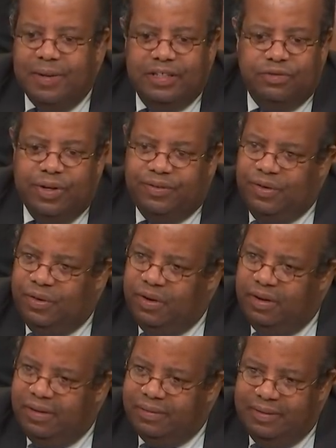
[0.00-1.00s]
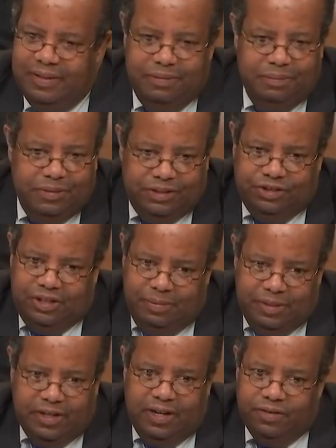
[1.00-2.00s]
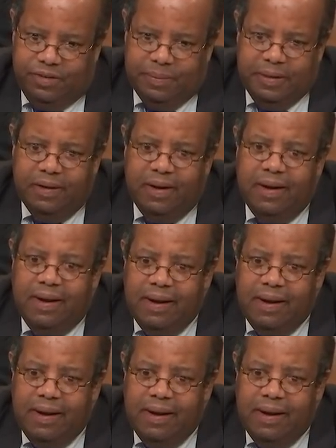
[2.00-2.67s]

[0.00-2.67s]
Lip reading: been addressed at all, Mr. Chairman, Congressman.